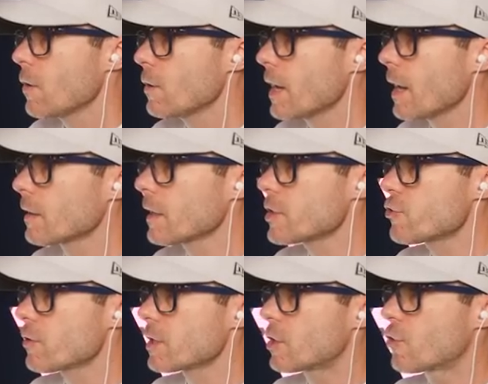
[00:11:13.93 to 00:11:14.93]
Okay,
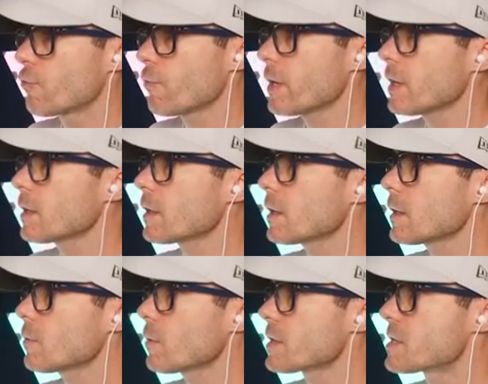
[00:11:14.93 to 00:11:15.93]
electric
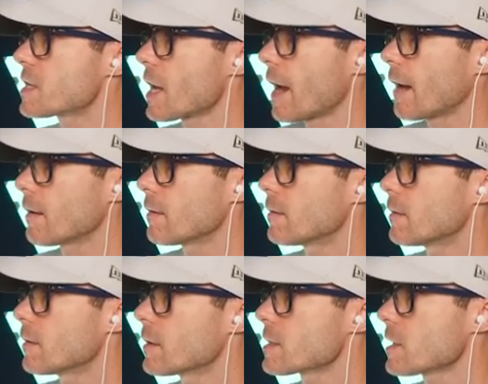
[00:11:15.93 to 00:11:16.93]
grill. What is that?
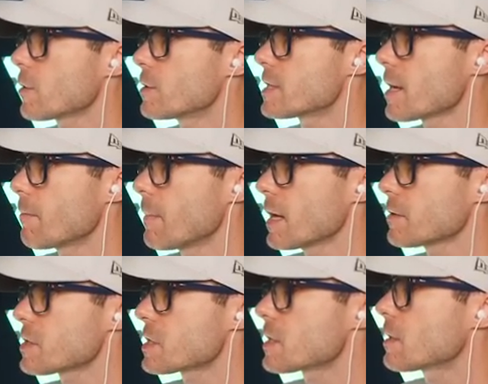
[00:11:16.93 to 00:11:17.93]
I just learned something
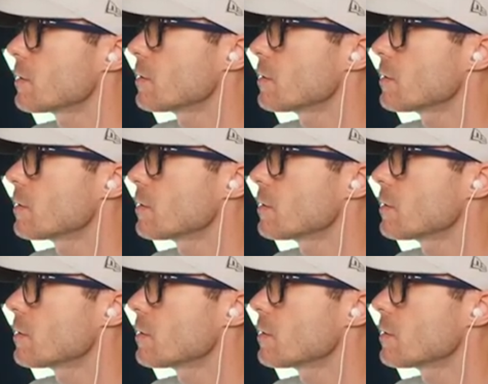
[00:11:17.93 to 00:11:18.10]
else.